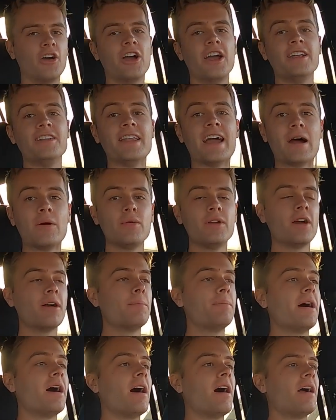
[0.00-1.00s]
right, now we are
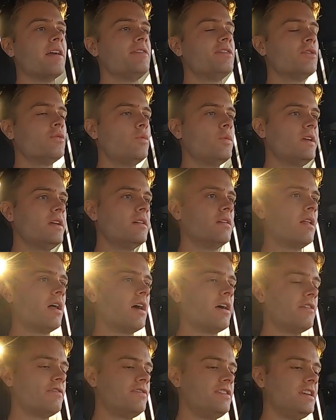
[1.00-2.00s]
behind the wheel of